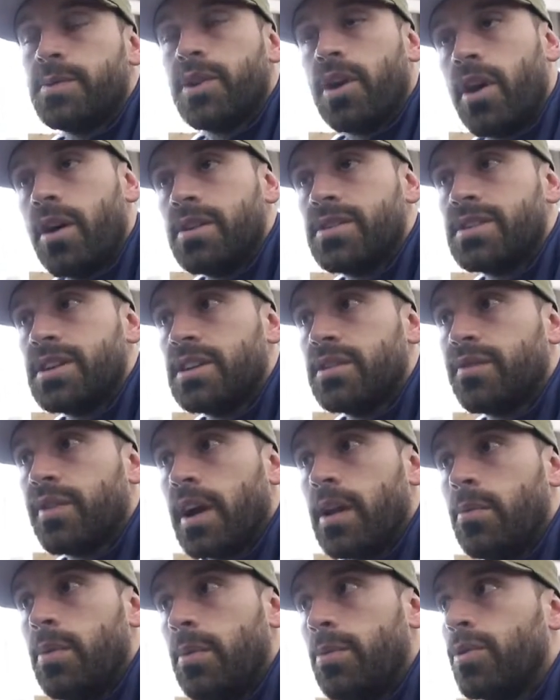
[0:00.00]
But the hardest thing is
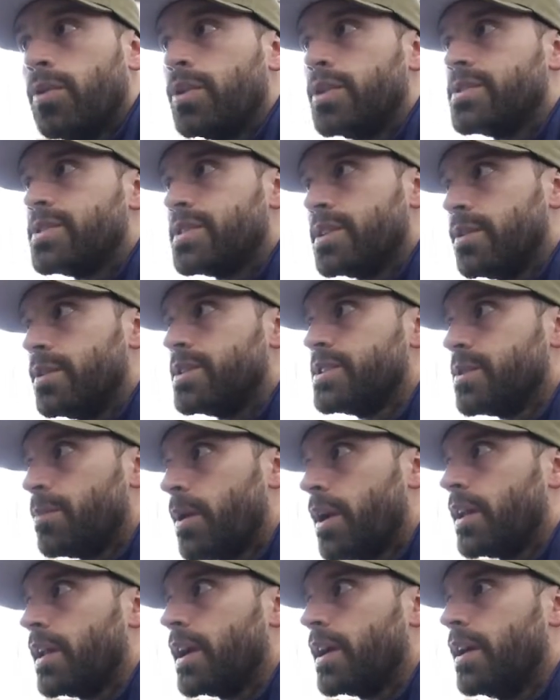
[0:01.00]
finding people who are serious
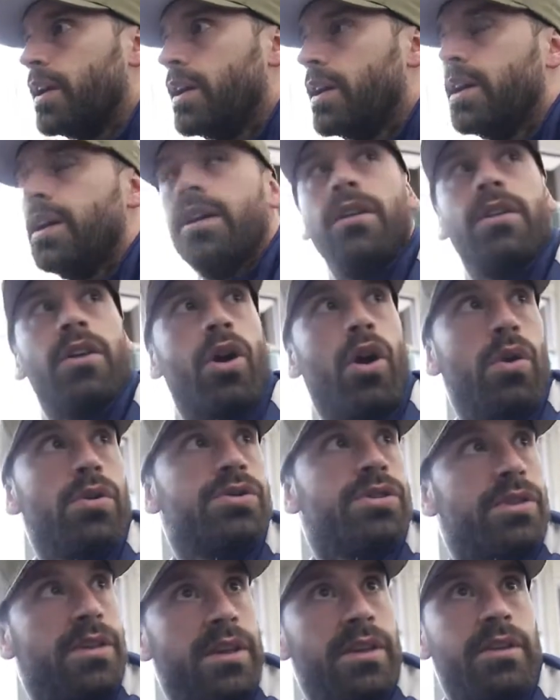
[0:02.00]
about like the
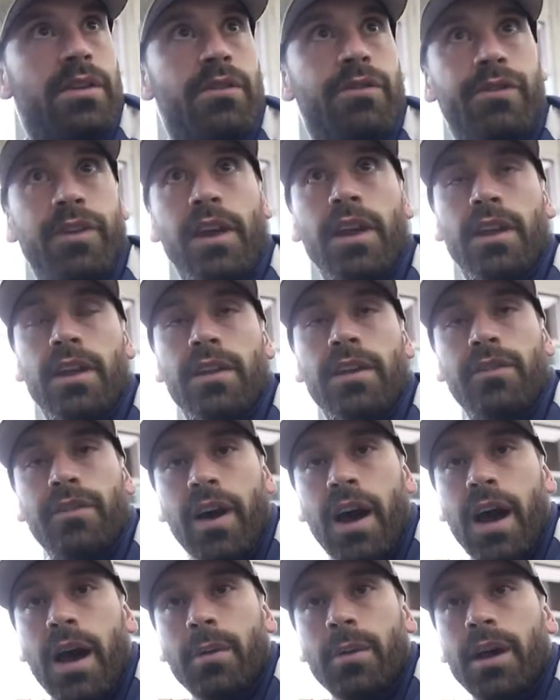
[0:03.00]
culture, the, the feeling, the
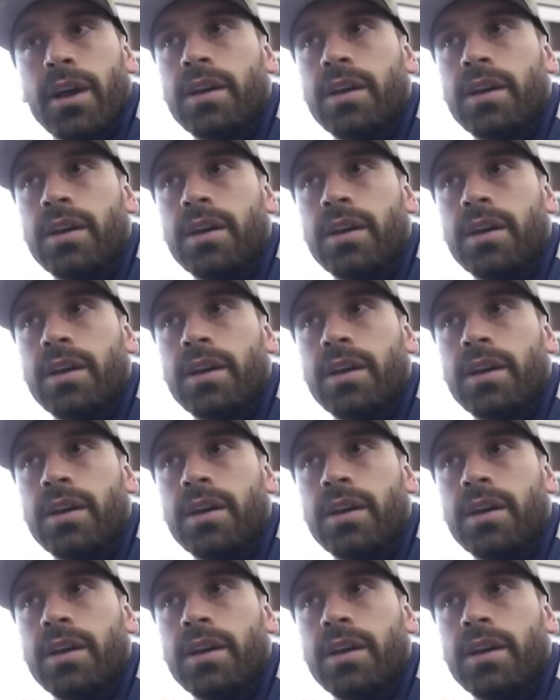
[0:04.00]
vibe.